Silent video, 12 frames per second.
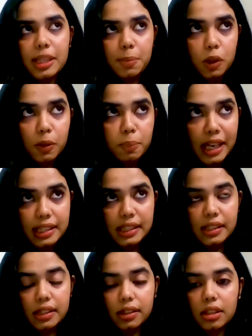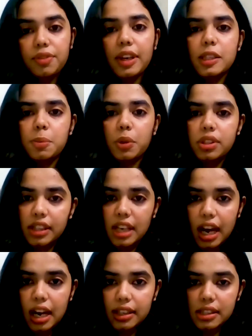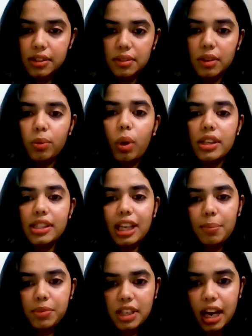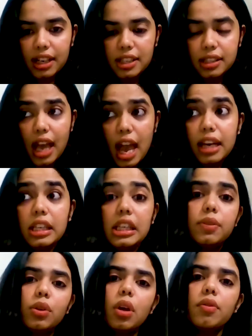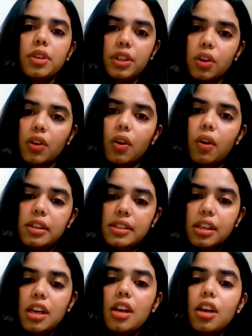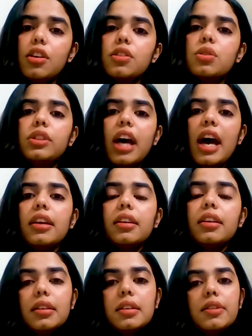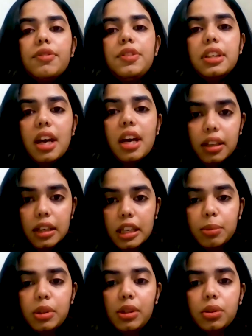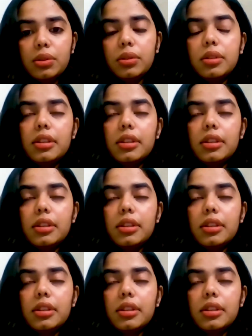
Facebook Messenger, Facebook chats, WhatsApp chats, and even on video calls, so that we are able to